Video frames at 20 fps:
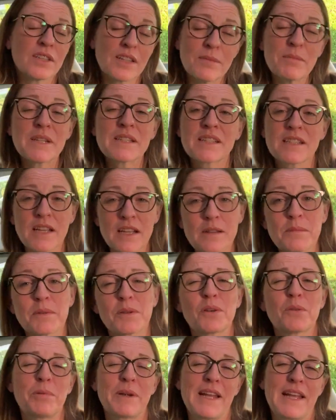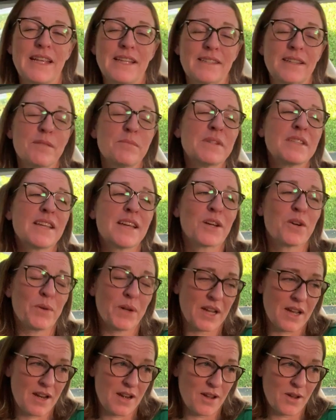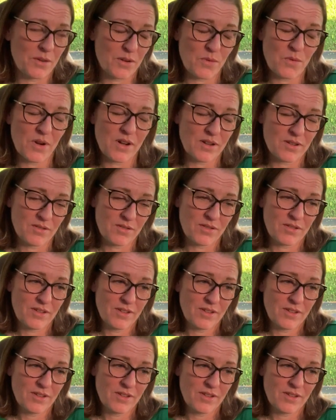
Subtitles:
Come, please. Come and say a quick hello. Go on.